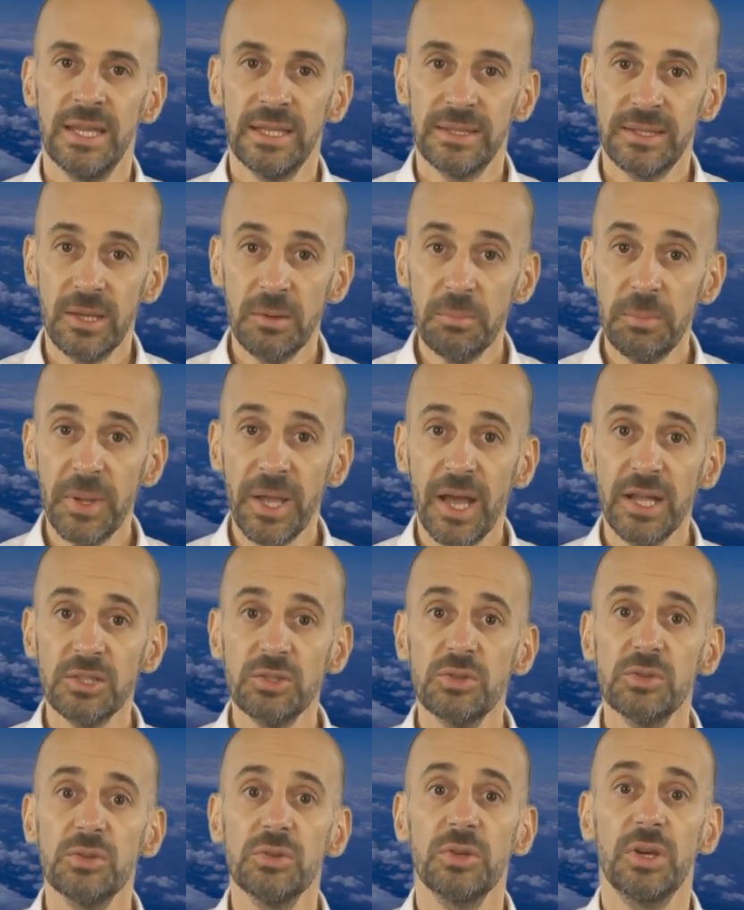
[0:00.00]

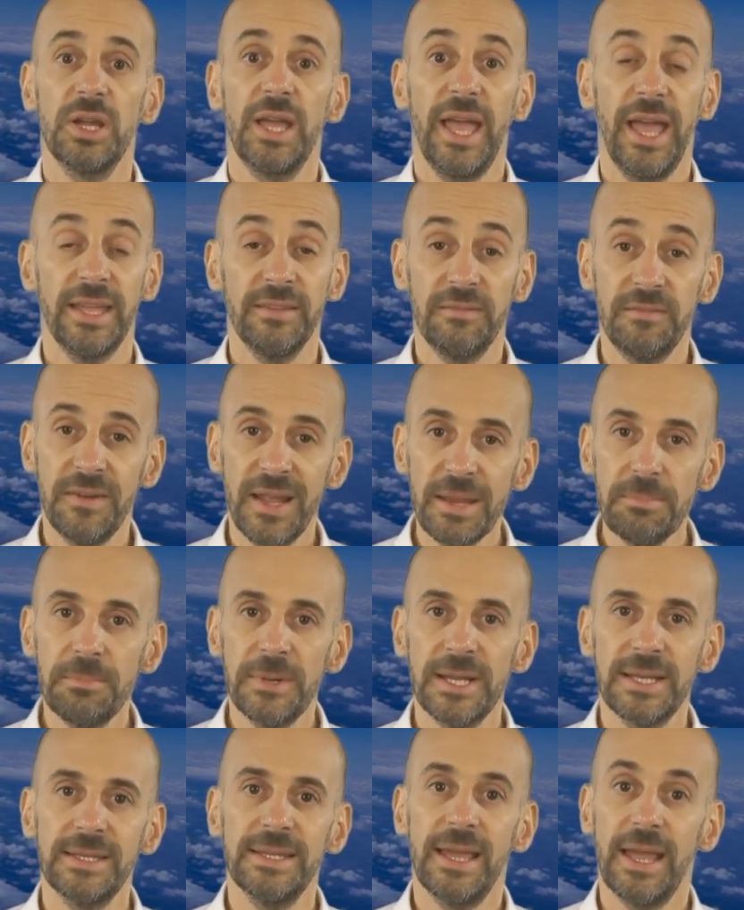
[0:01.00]
temperature and flight
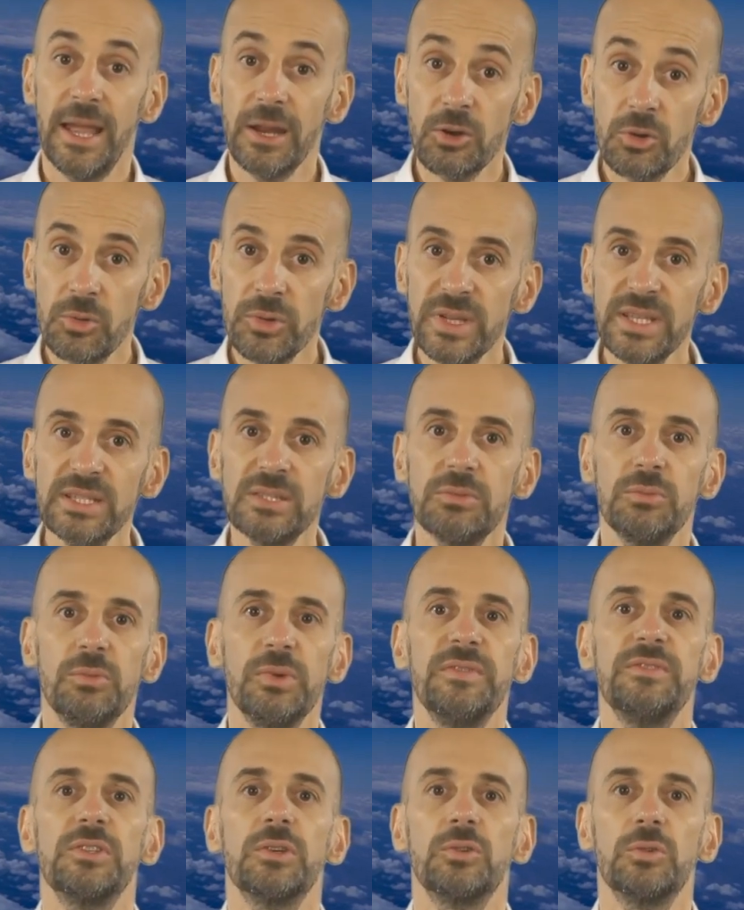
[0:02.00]
plan agrees
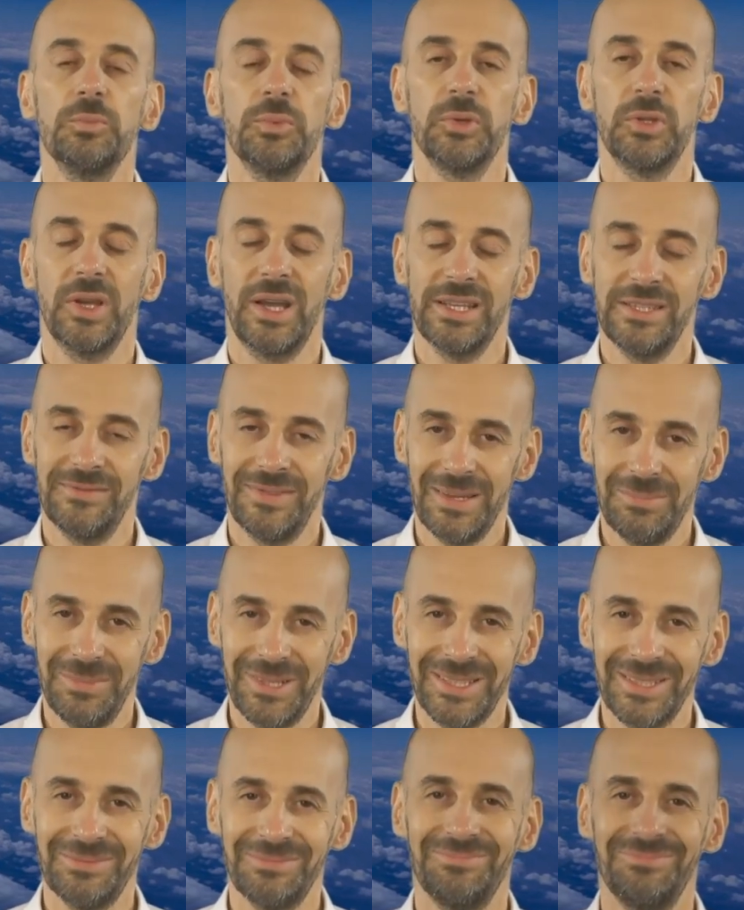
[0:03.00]
with the computerized flight plan.